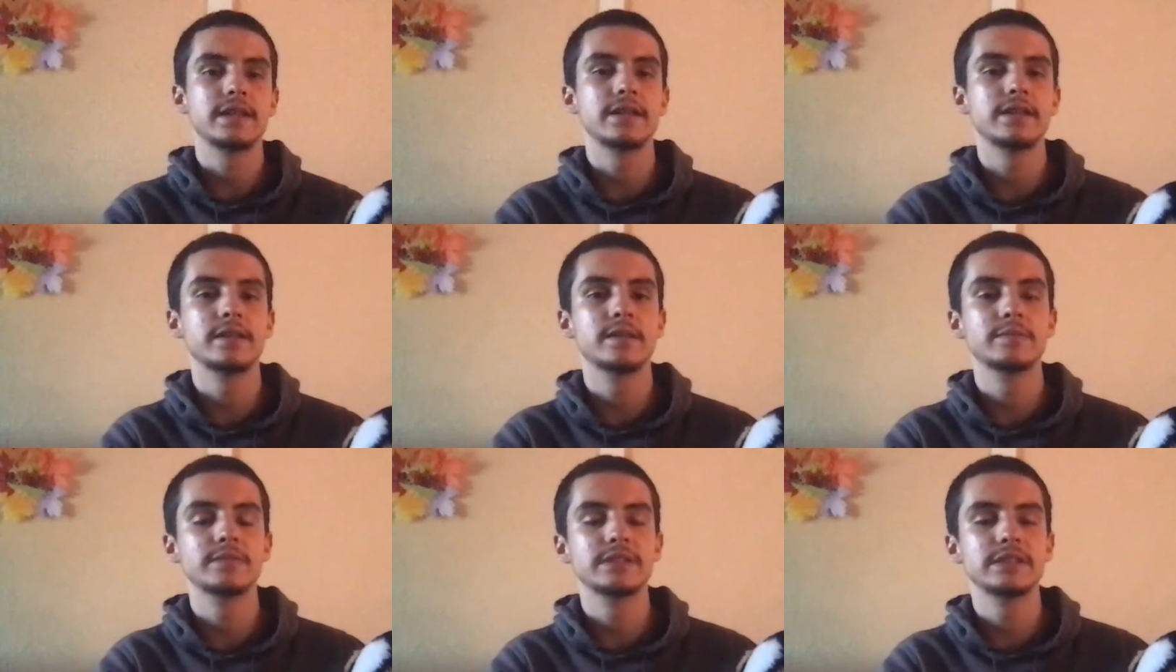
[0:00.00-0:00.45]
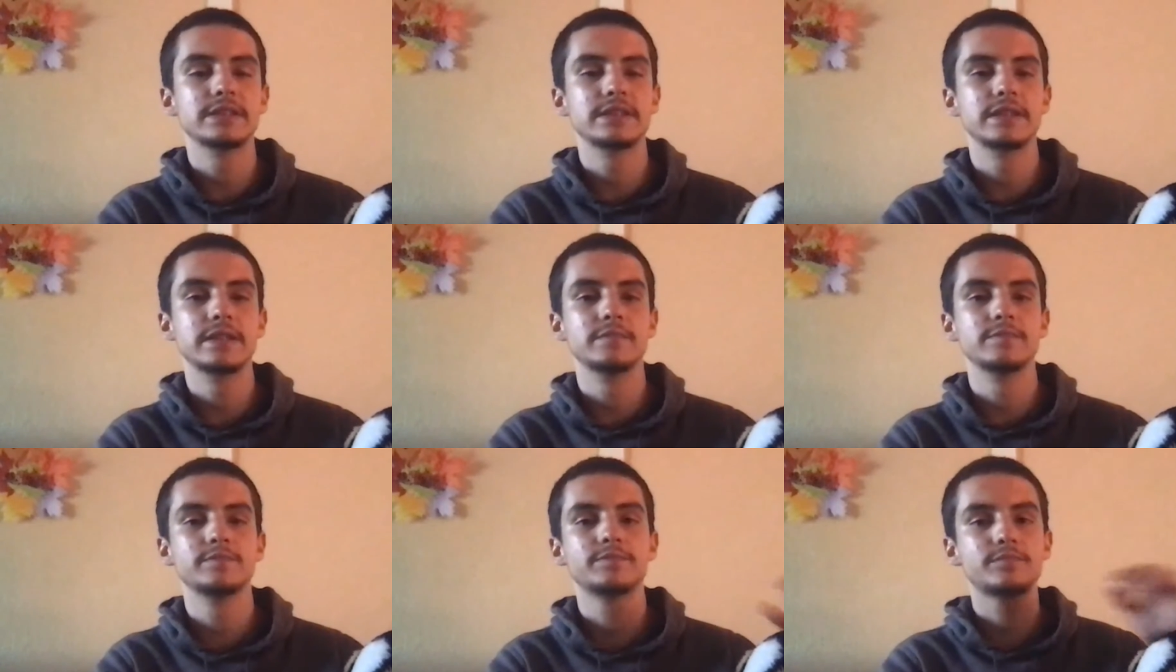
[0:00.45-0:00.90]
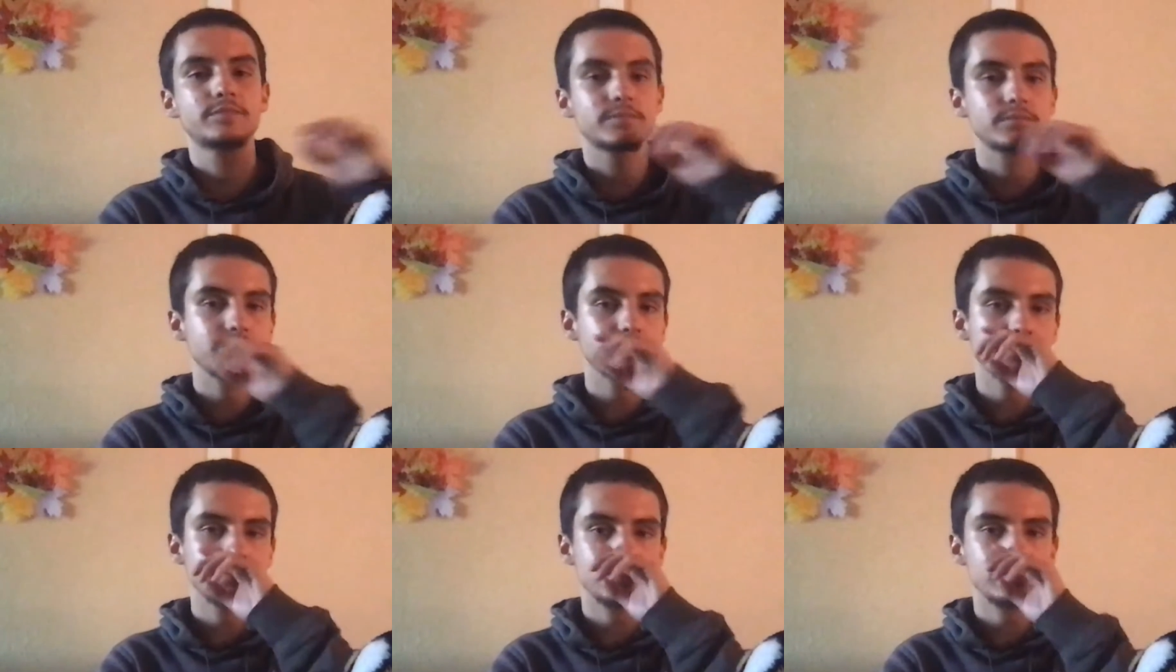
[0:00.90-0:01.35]
them to sit.
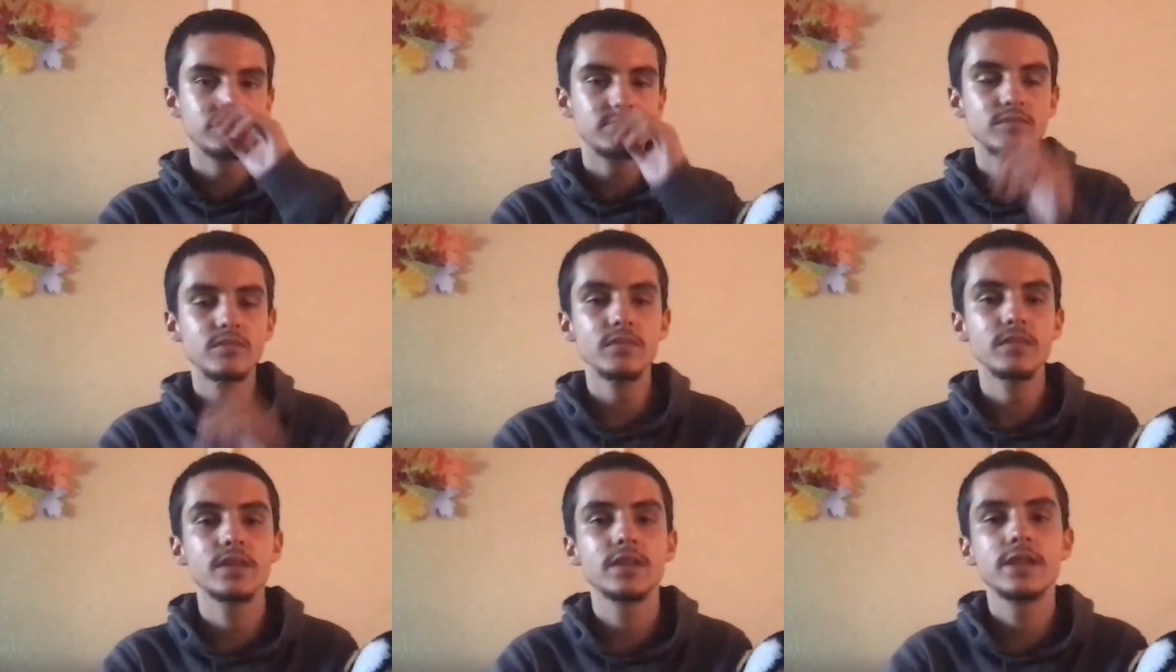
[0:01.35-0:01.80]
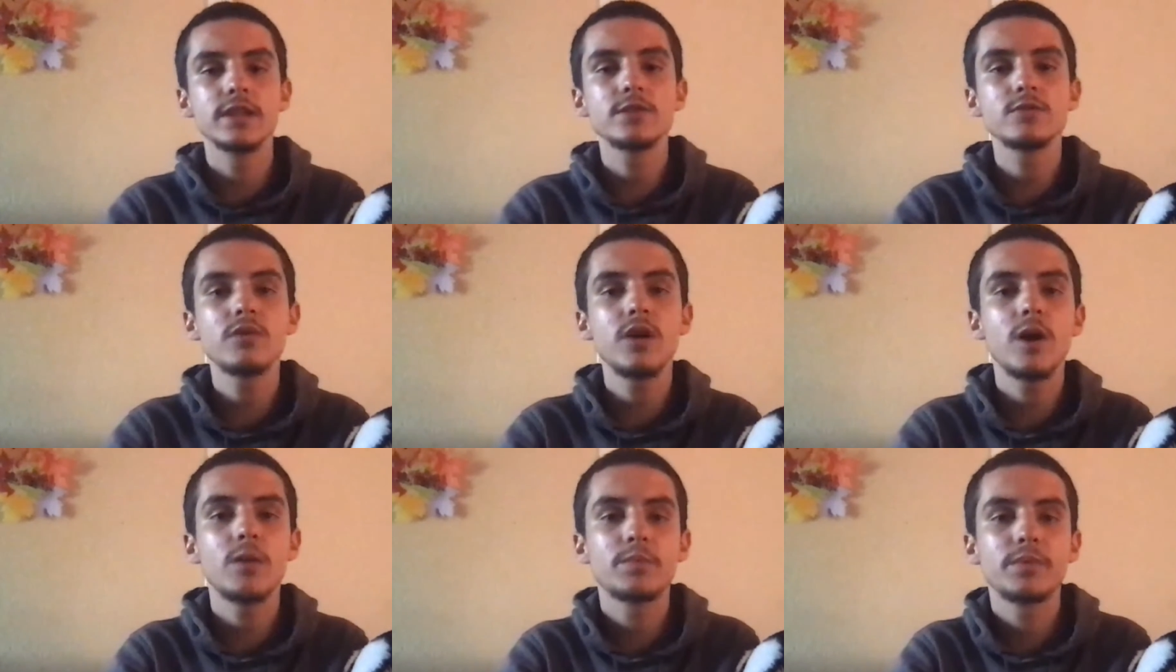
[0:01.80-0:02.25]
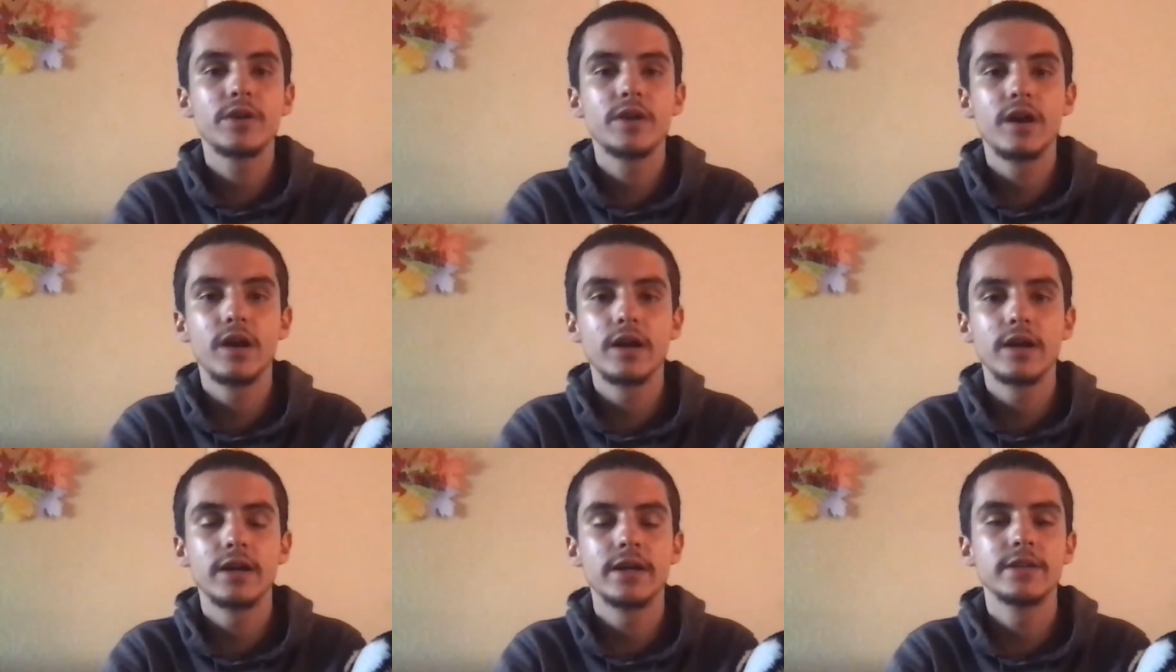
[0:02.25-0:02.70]
This will help your
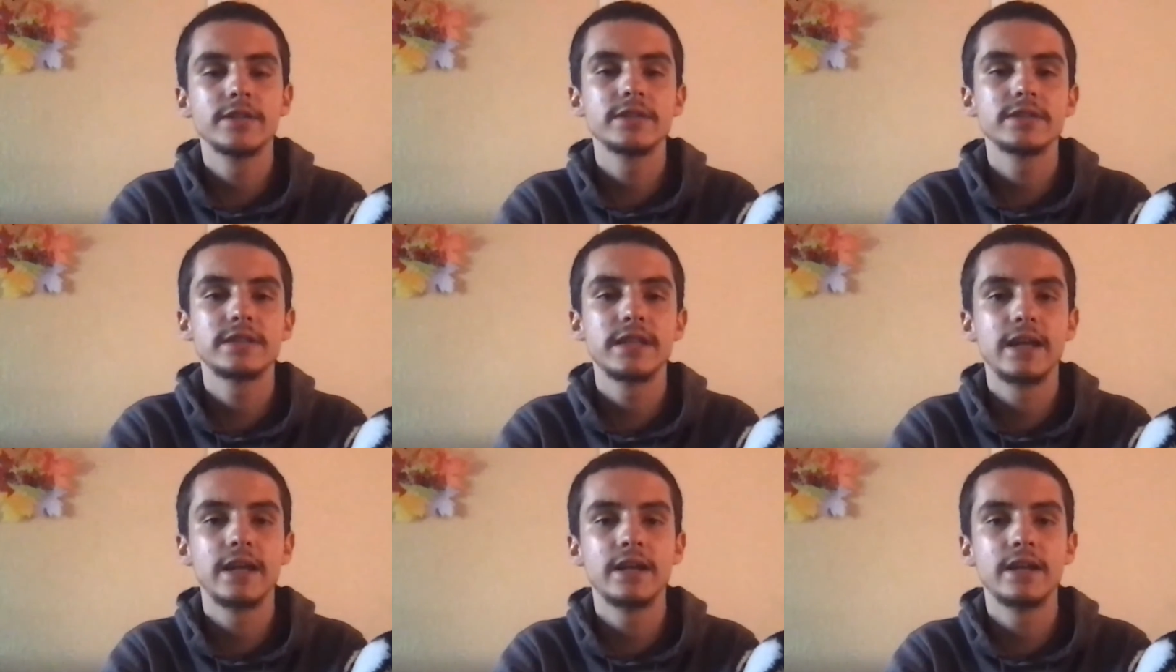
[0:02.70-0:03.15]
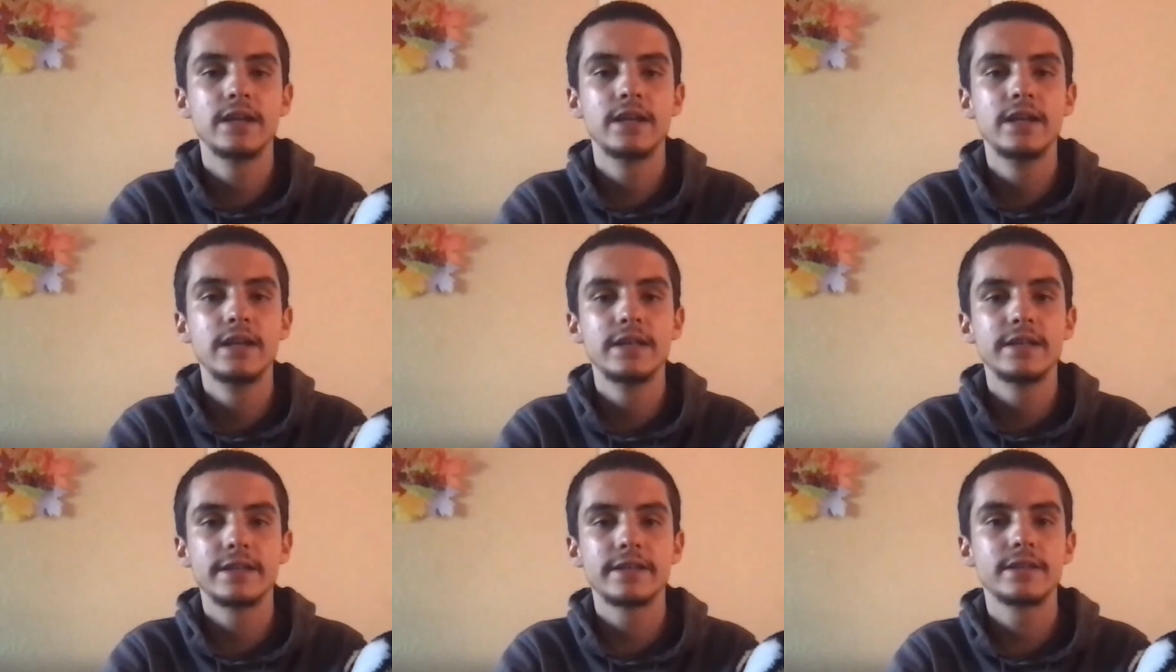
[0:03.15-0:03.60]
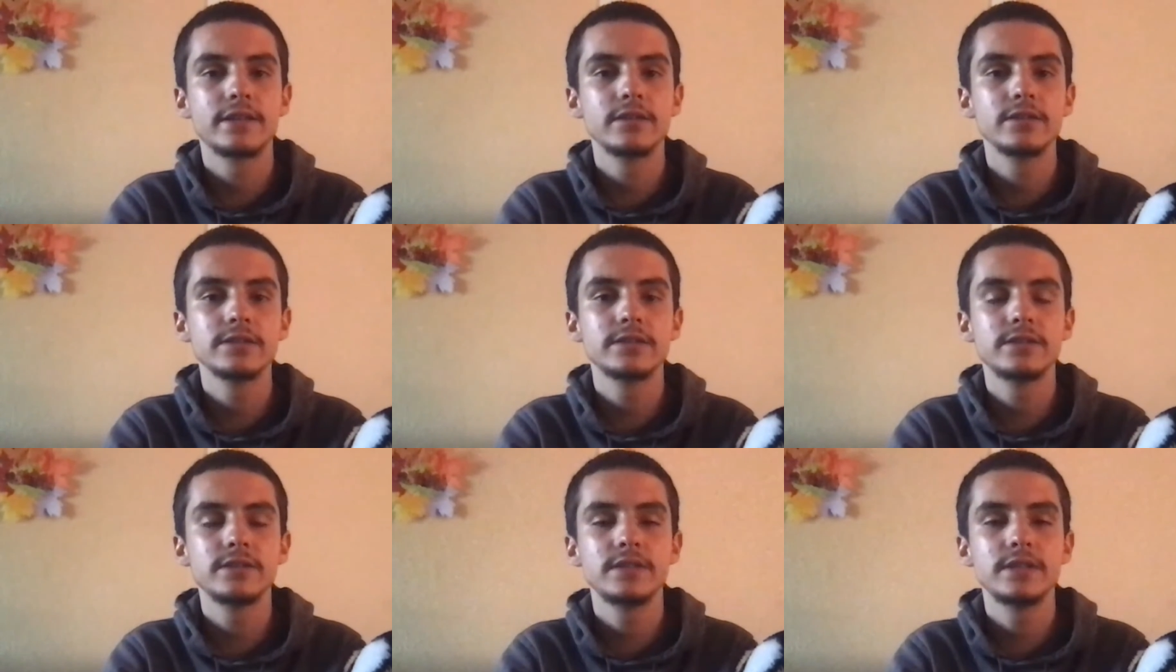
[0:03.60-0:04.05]
dog understand that
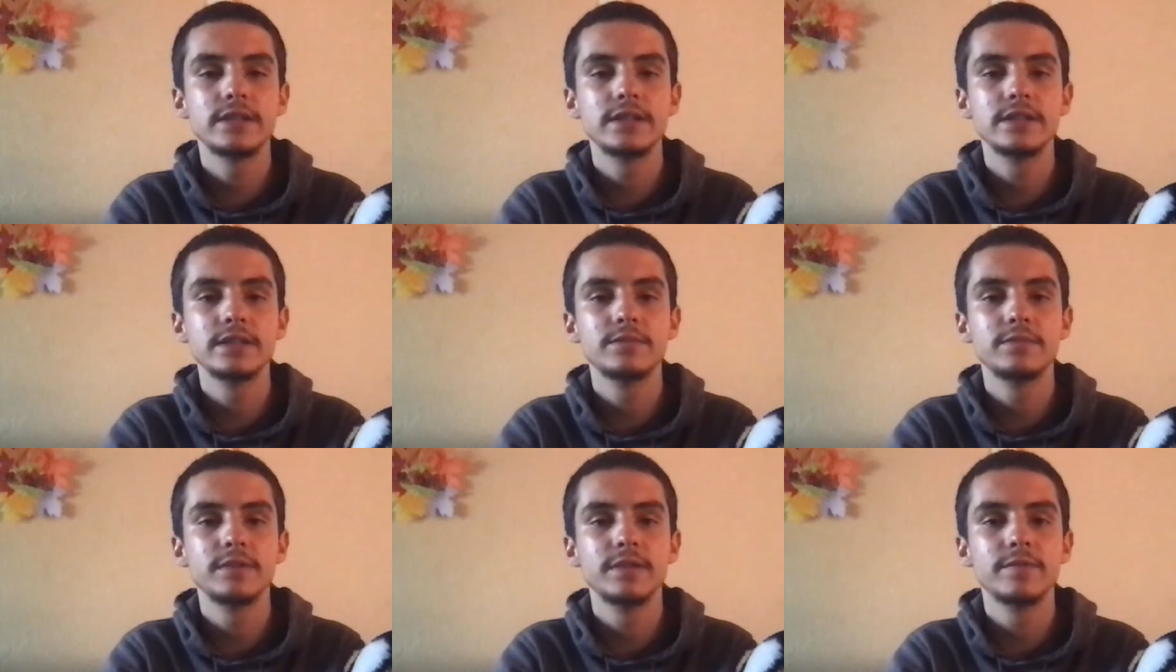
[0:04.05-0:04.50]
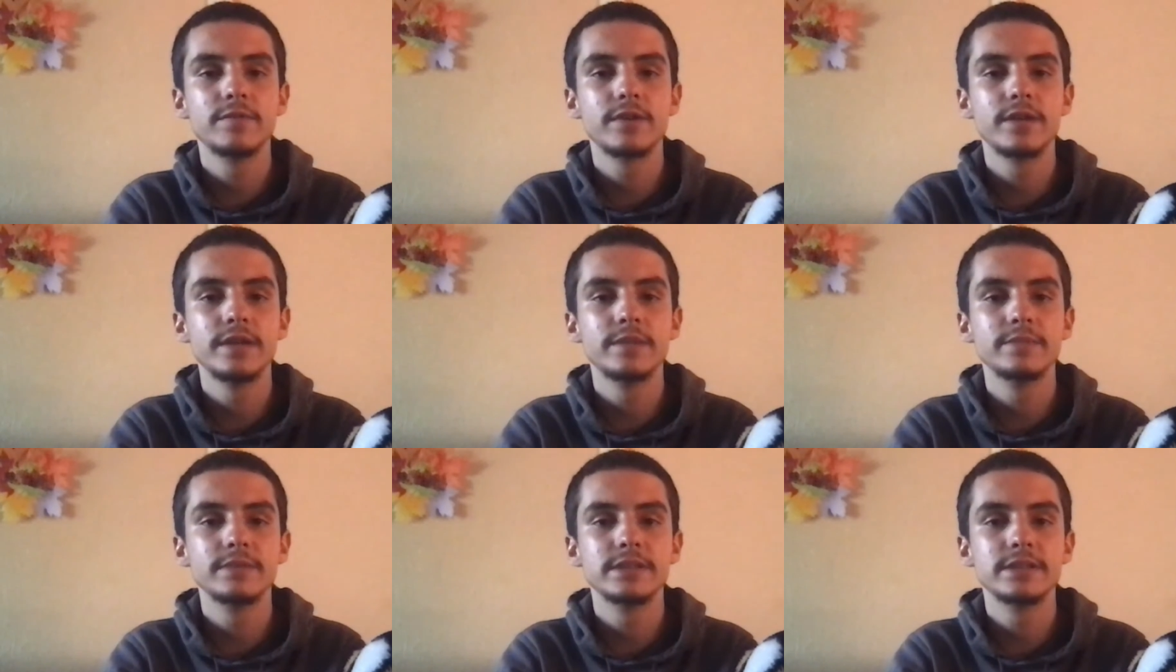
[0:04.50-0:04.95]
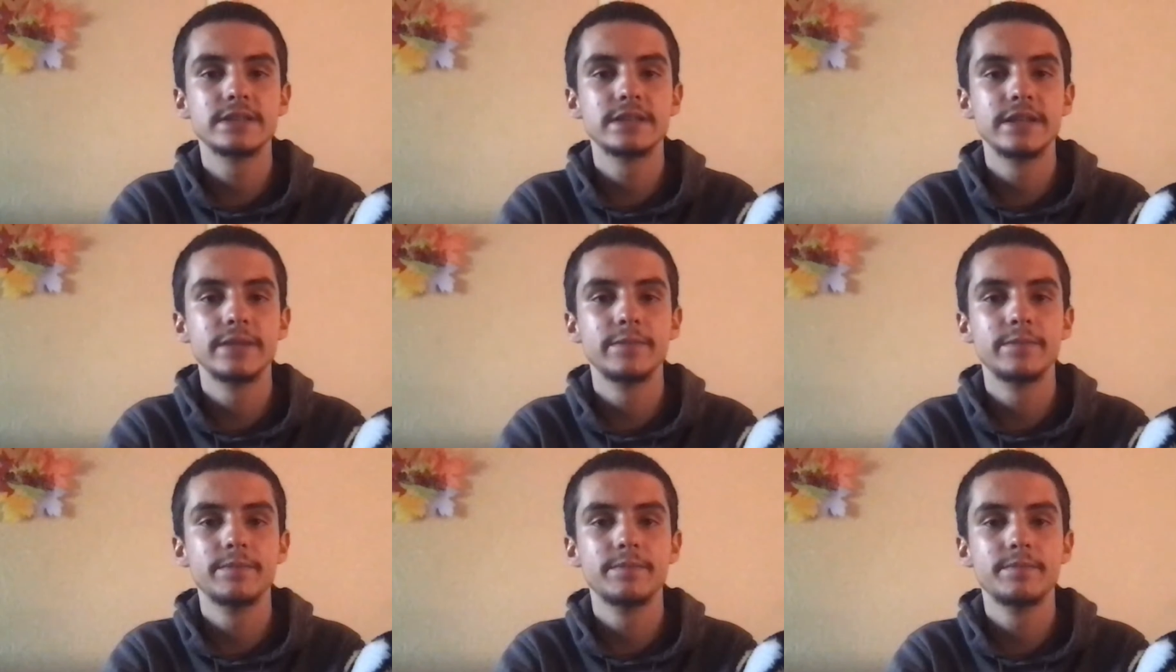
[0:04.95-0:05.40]
those two things mean for him to
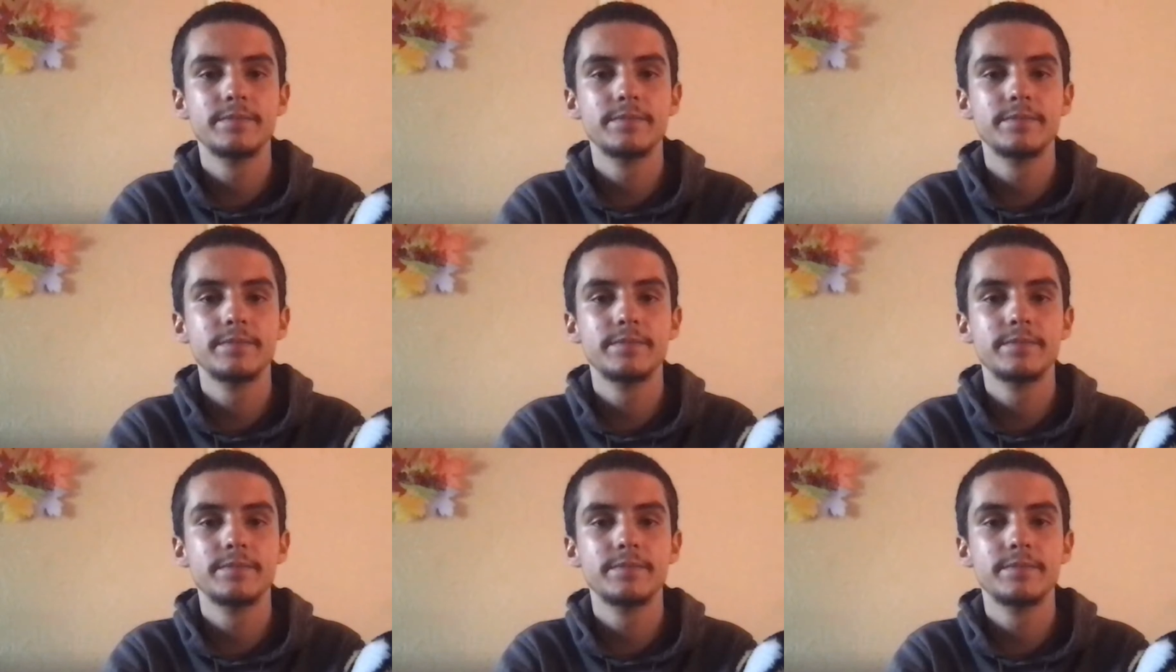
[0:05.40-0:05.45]
sit.